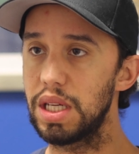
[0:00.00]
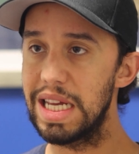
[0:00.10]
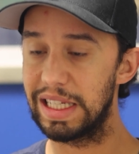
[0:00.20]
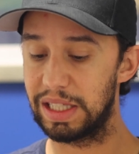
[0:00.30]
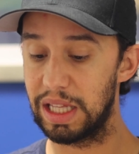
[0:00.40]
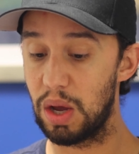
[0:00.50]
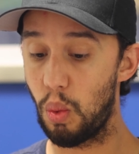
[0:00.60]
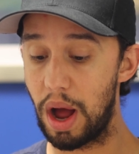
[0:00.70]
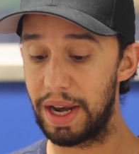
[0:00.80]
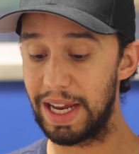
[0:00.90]
is they
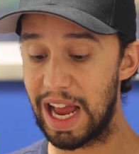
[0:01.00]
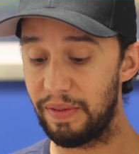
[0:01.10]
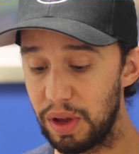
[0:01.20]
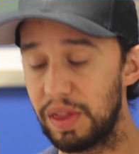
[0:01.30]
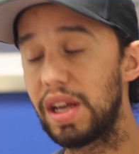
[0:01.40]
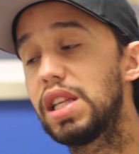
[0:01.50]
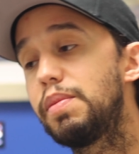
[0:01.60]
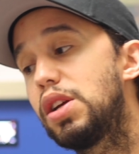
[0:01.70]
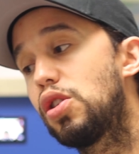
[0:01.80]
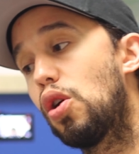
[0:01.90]
want everything to
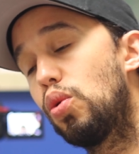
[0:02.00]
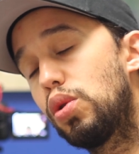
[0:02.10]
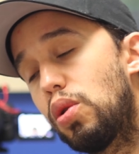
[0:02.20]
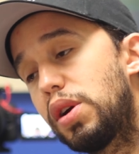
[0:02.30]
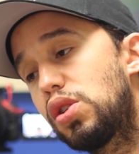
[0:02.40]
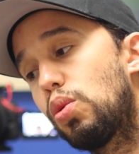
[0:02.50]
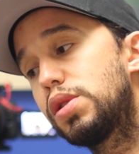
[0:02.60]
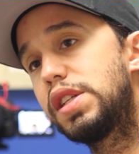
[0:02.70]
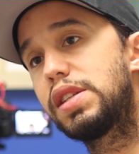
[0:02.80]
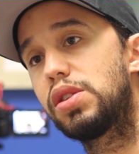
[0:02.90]
be going
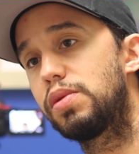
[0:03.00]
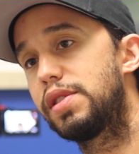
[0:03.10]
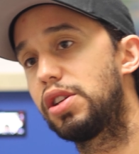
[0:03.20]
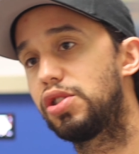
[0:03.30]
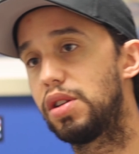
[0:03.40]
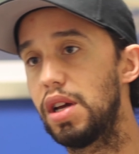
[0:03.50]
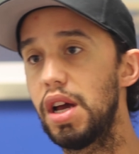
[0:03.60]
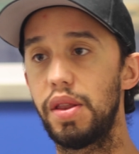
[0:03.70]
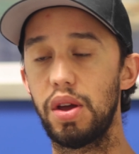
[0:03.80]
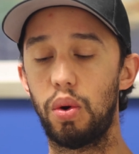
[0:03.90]
towards decentralization.
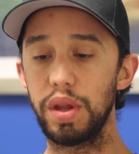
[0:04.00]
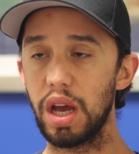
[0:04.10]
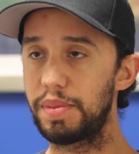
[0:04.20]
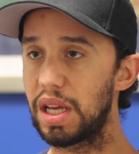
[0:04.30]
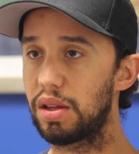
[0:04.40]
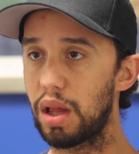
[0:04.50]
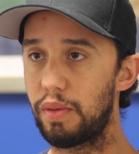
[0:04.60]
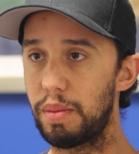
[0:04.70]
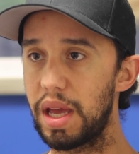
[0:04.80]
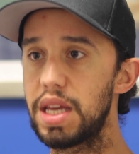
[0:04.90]
The only update they'll
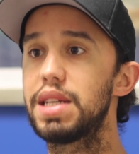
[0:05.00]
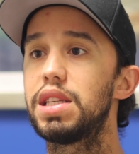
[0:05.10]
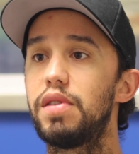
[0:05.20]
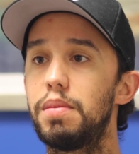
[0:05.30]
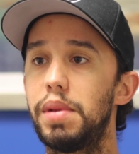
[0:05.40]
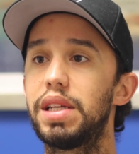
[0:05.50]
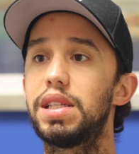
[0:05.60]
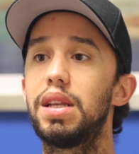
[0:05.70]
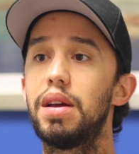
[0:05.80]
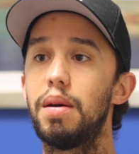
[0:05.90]
ever make is if it
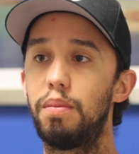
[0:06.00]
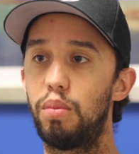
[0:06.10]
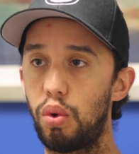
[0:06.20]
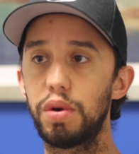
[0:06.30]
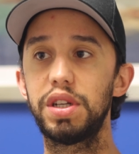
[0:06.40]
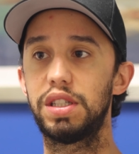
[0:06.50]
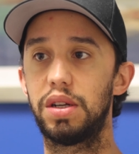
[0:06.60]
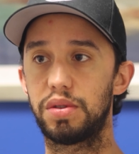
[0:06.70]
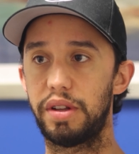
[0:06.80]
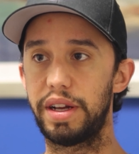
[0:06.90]
makes it more
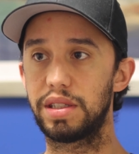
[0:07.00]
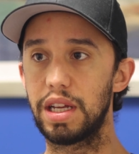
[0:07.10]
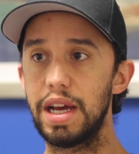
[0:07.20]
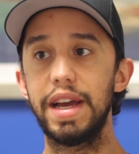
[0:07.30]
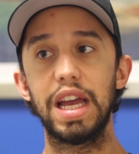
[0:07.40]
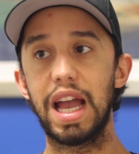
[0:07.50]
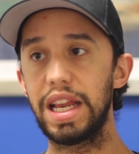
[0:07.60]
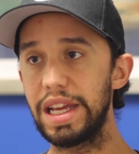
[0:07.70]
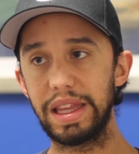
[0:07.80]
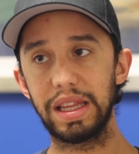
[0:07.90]
decentralized.
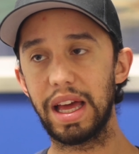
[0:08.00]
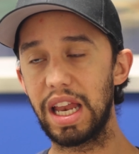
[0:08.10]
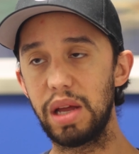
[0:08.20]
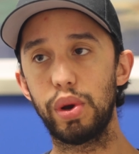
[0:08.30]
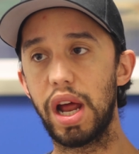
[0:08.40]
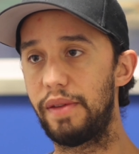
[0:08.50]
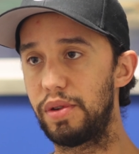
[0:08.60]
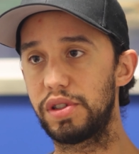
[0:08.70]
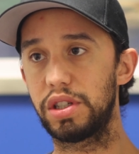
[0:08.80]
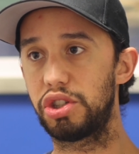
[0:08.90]
Anything that anyone
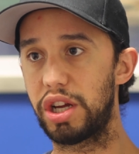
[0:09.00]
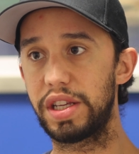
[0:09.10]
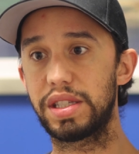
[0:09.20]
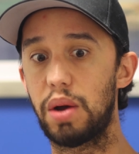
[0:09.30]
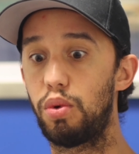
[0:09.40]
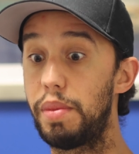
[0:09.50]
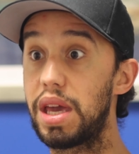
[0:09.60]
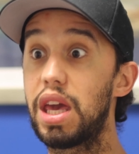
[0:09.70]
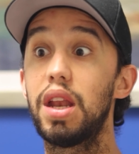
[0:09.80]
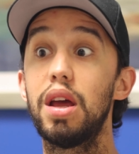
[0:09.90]
ever suggests that will
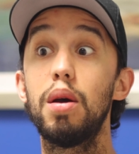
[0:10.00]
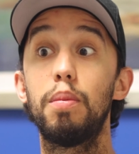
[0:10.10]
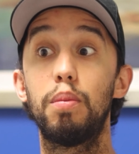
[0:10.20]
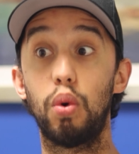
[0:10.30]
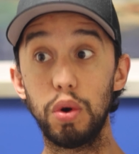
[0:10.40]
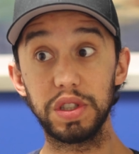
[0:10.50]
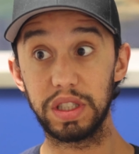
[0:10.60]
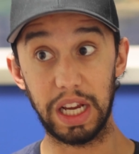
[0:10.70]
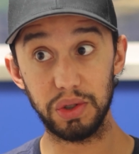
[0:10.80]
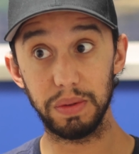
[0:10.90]
make it more
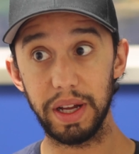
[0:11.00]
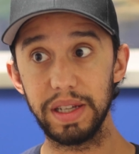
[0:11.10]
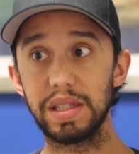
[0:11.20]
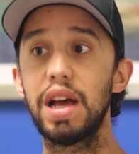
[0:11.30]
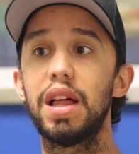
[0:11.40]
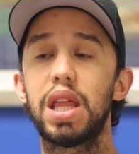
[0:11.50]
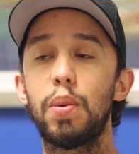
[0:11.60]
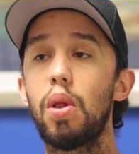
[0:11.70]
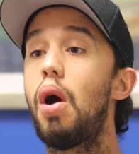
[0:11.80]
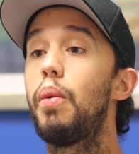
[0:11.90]
centralized, they
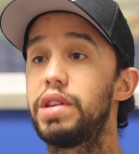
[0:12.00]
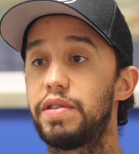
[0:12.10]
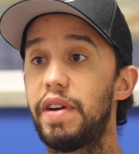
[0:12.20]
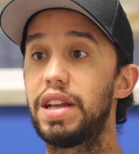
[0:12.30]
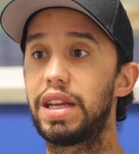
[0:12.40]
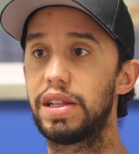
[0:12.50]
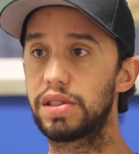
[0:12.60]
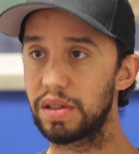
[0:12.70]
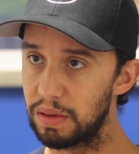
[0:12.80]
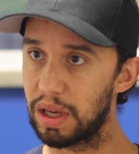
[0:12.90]
will always fight
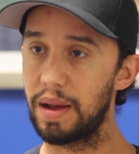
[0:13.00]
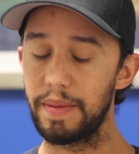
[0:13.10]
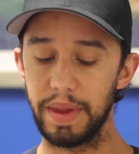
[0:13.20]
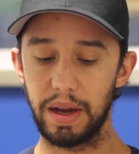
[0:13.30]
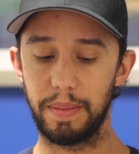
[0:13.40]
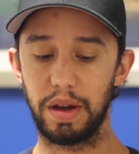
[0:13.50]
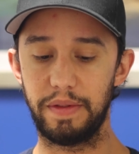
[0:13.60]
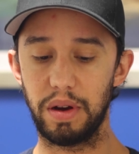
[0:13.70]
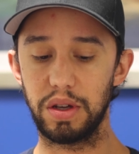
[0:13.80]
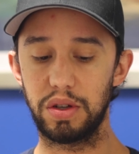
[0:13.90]
against. Okay? A
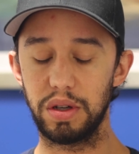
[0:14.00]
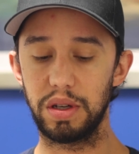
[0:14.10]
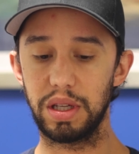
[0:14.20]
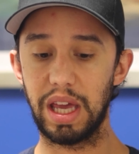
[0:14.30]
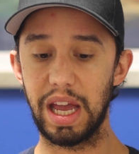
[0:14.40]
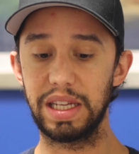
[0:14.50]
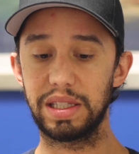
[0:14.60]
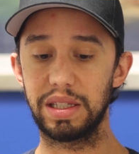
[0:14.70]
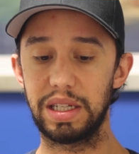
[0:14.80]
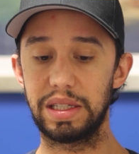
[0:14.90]
very good
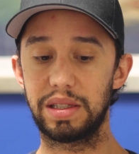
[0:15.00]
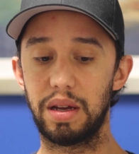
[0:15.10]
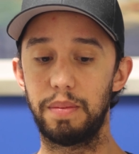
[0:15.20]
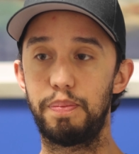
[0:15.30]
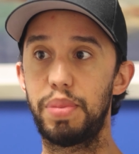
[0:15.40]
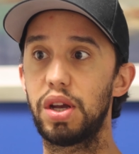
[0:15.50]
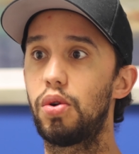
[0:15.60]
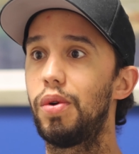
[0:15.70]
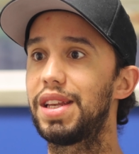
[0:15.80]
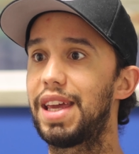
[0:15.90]
case is
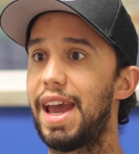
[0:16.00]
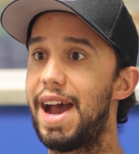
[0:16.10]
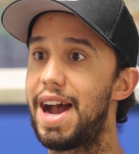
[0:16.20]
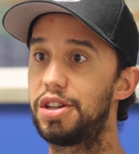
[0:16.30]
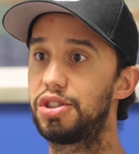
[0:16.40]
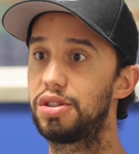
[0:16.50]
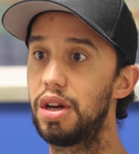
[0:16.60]
Bitcoin Cash.